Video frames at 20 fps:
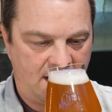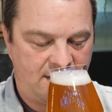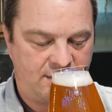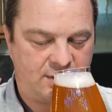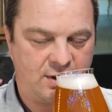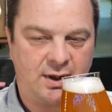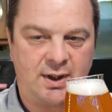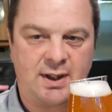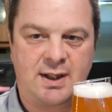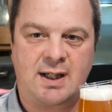
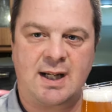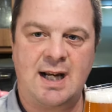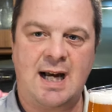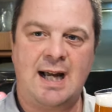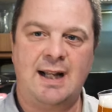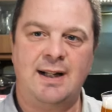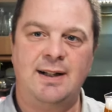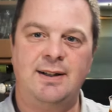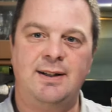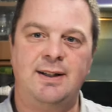got a
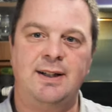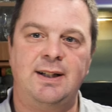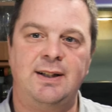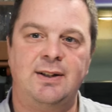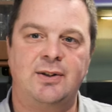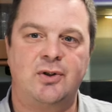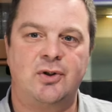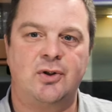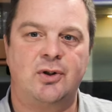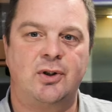
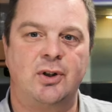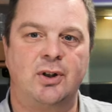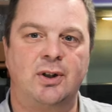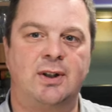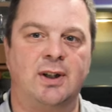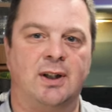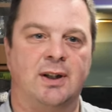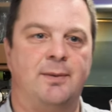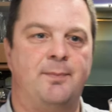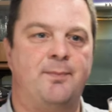candied
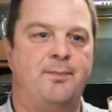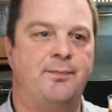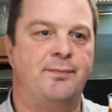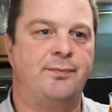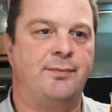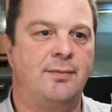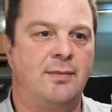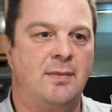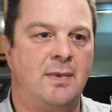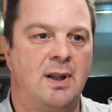sugar,
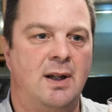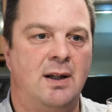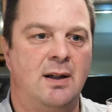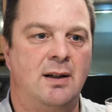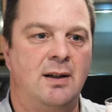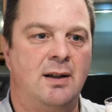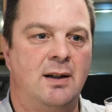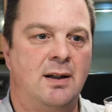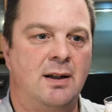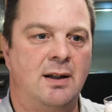
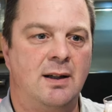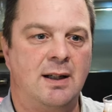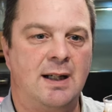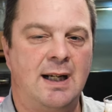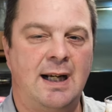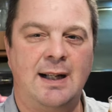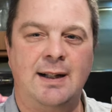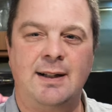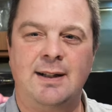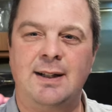
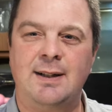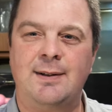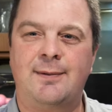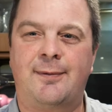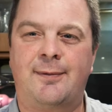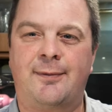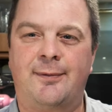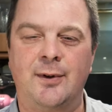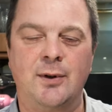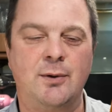candied
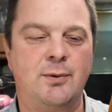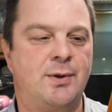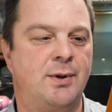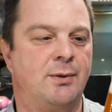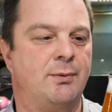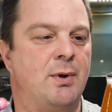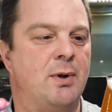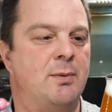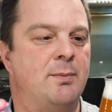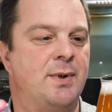fruit
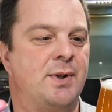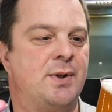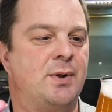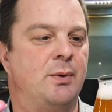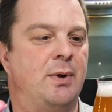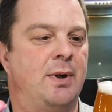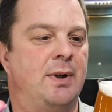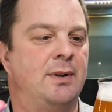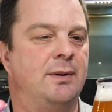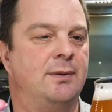aroma
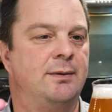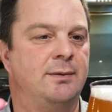to it.